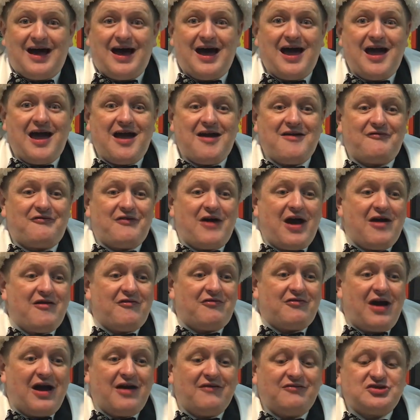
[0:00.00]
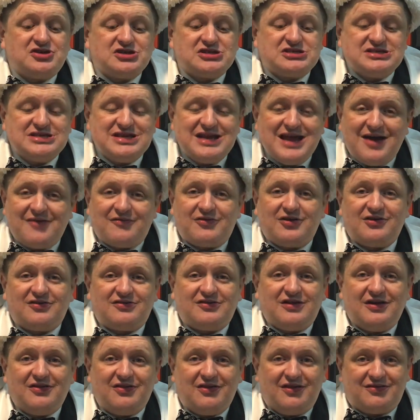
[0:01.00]
I've just never
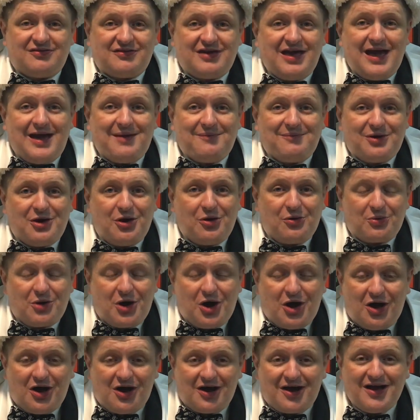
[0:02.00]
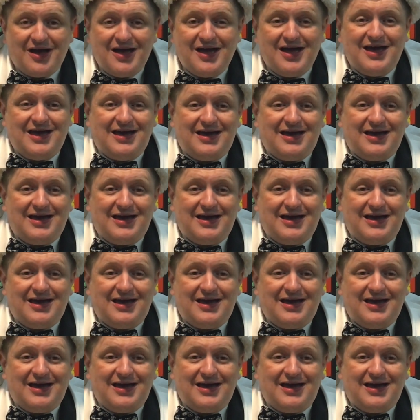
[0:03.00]
seen this game go wrong.